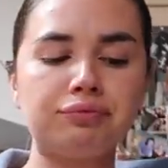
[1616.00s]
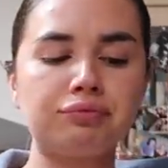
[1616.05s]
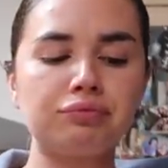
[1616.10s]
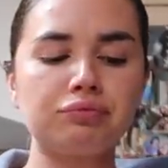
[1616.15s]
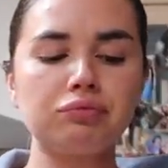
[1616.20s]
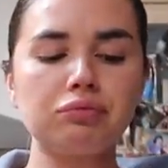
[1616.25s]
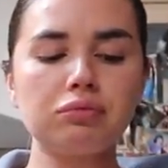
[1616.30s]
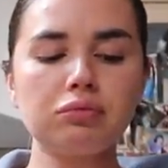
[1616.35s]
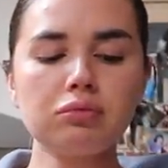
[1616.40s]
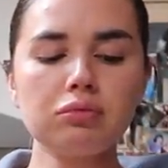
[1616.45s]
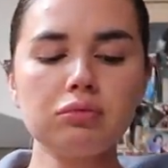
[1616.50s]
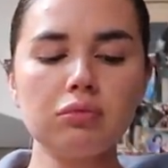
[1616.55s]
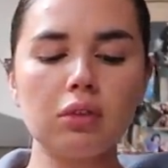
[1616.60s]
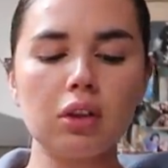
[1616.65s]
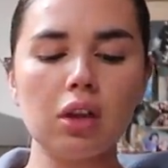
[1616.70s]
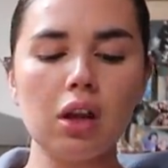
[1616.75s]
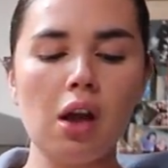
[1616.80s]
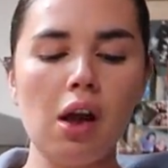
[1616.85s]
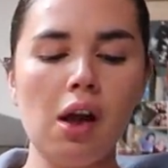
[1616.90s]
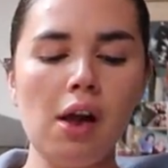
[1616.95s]
I know, but you're
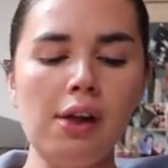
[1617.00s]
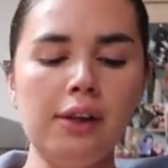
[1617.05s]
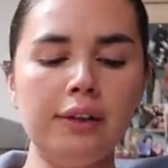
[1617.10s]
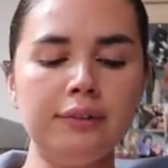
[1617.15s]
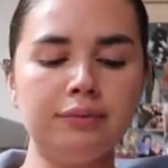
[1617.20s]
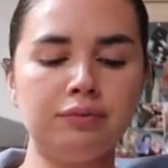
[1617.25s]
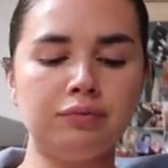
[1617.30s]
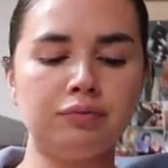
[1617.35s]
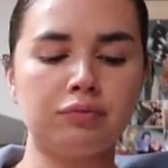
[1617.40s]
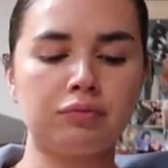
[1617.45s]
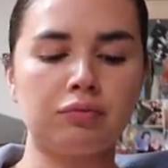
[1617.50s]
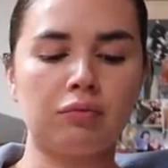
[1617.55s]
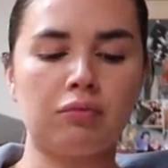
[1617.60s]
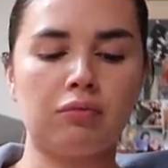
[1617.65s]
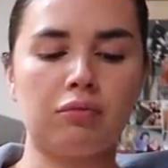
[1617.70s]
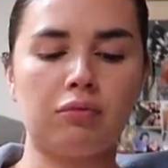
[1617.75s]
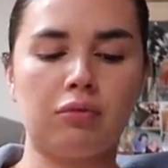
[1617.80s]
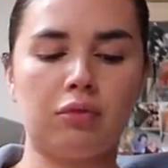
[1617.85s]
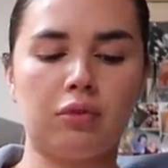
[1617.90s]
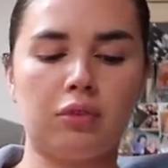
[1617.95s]
going away with them, aren't
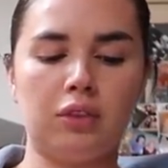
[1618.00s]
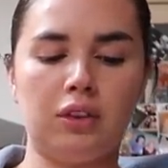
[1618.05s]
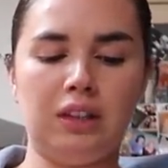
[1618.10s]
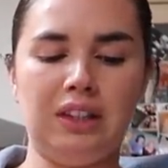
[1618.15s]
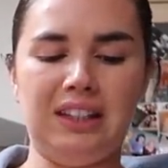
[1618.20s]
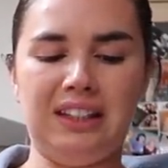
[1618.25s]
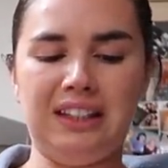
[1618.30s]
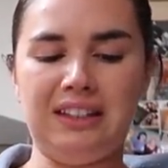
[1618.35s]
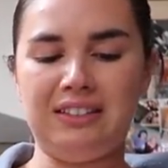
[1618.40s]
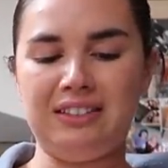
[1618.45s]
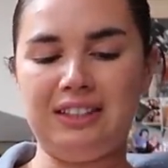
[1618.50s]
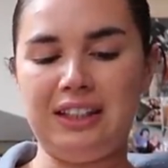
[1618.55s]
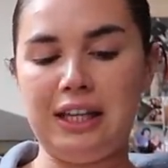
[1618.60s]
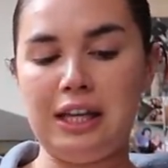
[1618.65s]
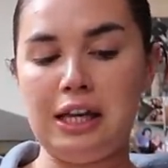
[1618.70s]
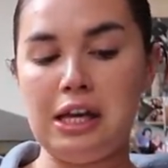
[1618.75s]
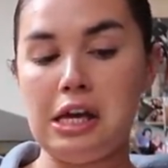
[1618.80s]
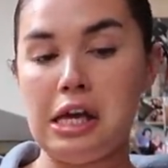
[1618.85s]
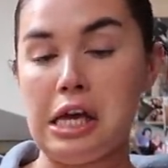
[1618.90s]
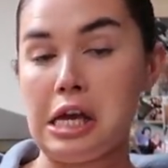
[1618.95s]
you?
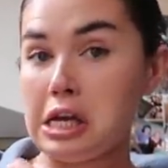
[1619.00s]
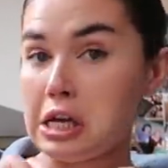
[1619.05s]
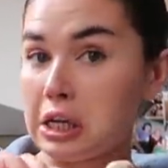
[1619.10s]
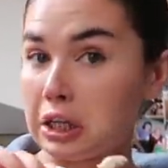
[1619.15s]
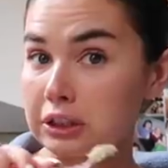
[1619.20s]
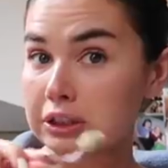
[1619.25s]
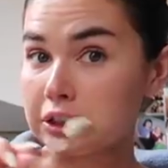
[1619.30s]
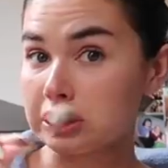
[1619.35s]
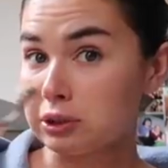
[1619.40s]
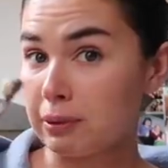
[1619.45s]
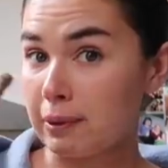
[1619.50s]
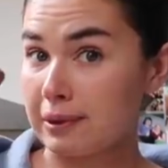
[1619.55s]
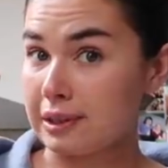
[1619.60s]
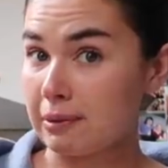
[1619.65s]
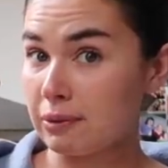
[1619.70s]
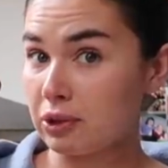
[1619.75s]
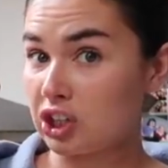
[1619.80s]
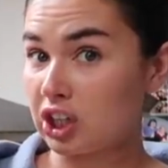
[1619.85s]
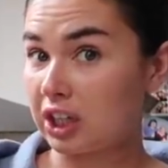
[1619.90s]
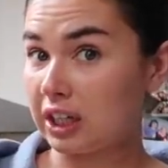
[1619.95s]
Yeah. Depends how
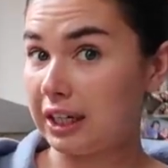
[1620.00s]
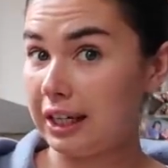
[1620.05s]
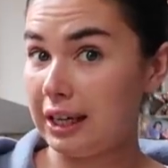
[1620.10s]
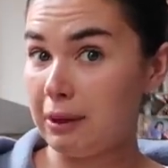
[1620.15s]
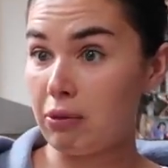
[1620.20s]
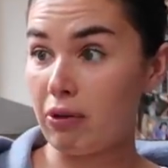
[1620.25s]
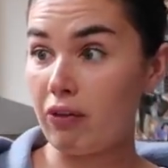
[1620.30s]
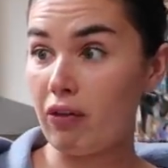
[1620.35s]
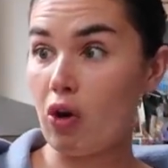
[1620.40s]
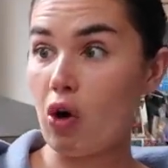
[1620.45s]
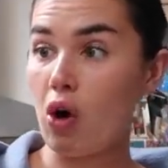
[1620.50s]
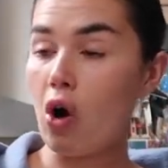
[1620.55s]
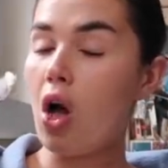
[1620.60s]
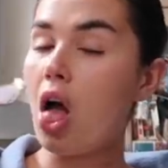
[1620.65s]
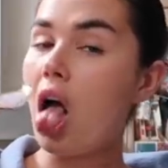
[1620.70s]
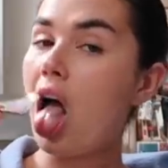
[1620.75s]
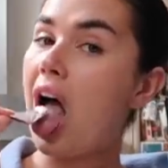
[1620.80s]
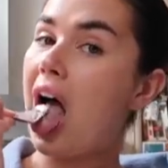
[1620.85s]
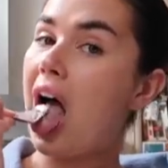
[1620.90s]
much I can eat before.